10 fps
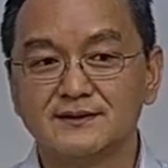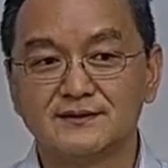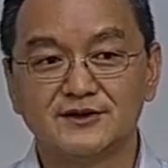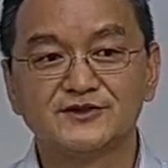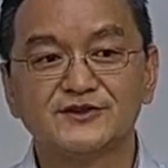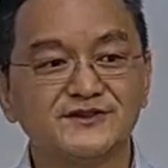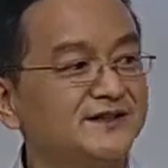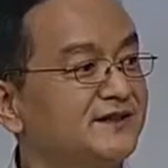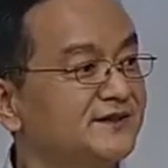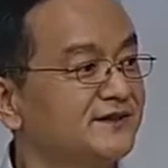there's a
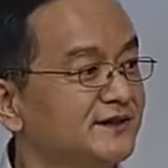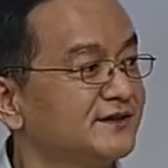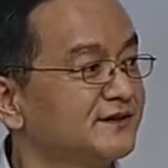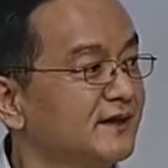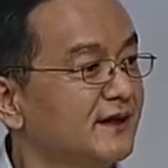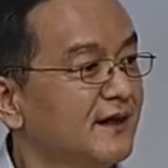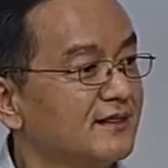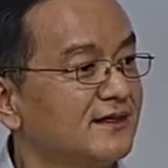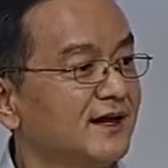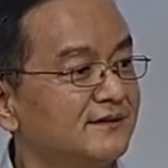statistics
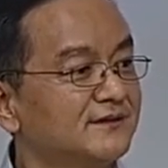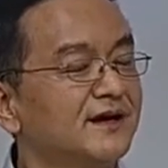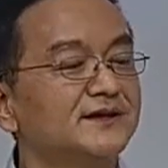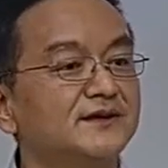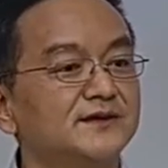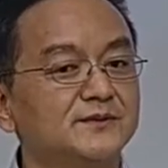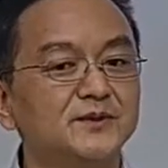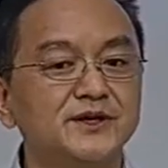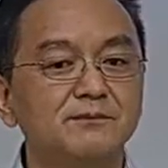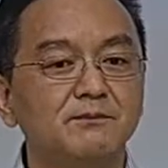that
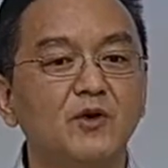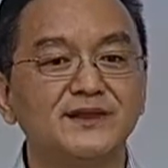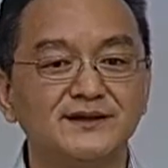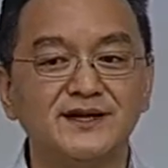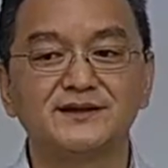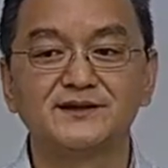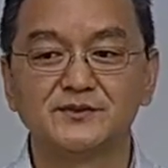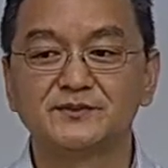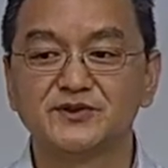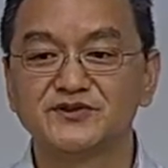ninety-three, more than
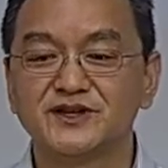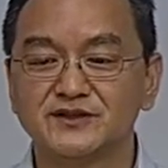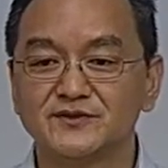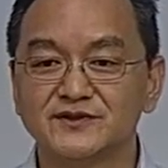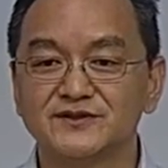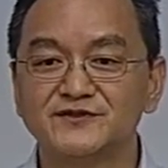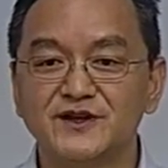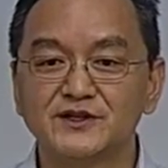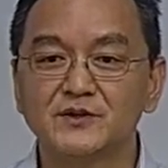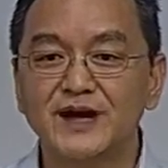ninety-three percent of the
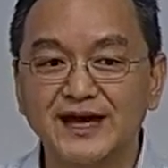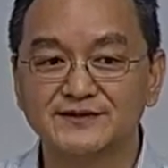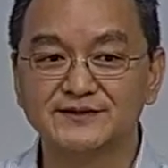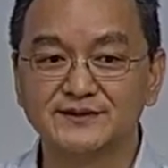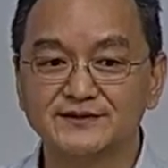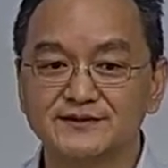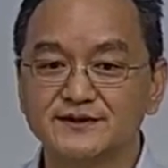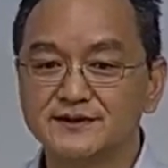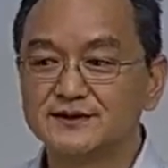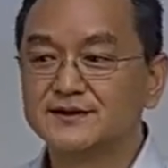fatal
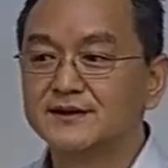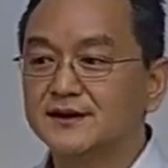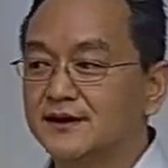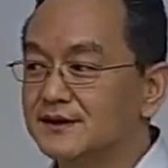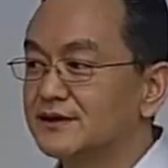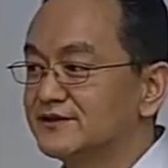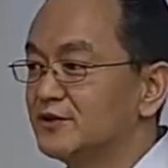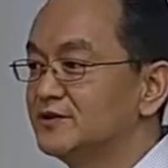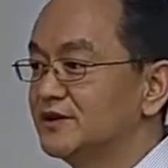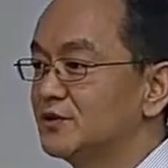accidents are
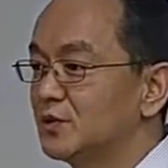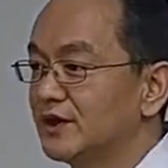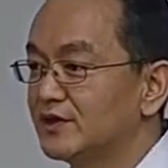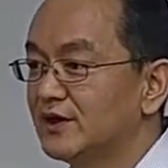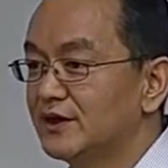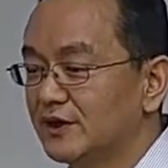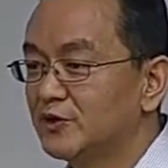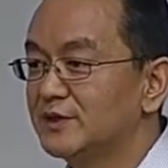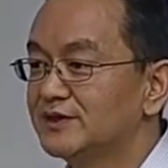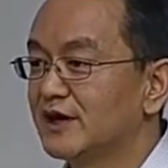associated with
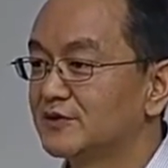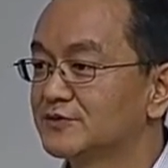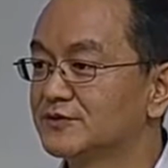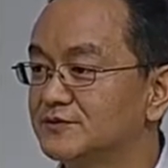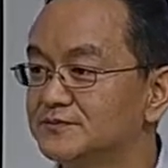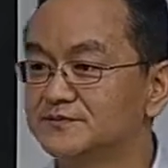human errors.